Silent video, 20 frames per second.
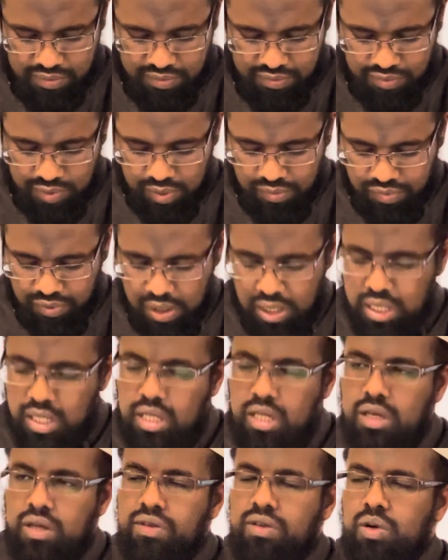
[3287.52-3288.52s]

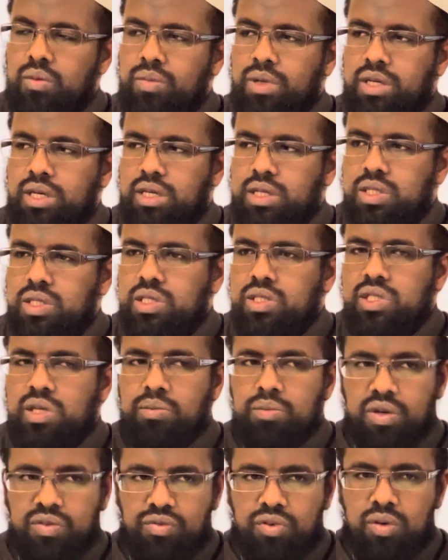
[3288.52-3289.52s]
fulfilling the obligations
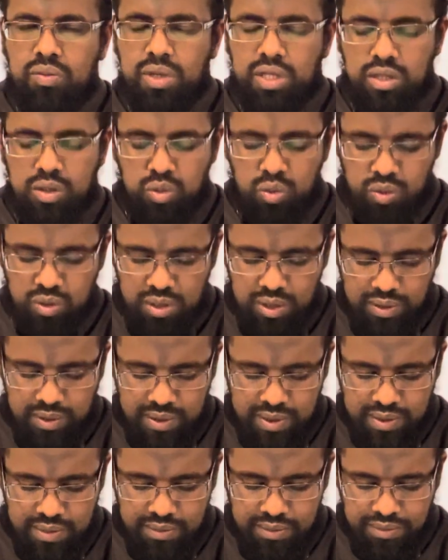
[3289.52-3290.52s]
and performing the good
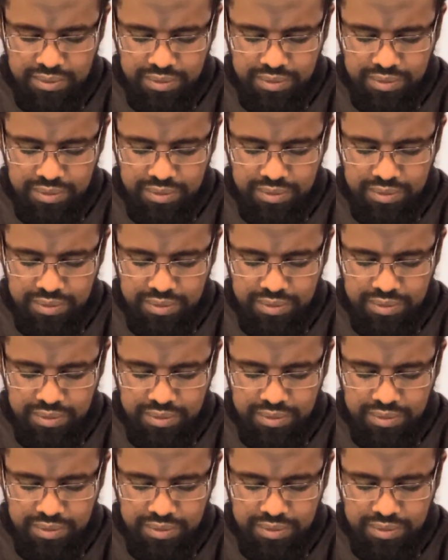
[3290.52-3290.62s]
deeds.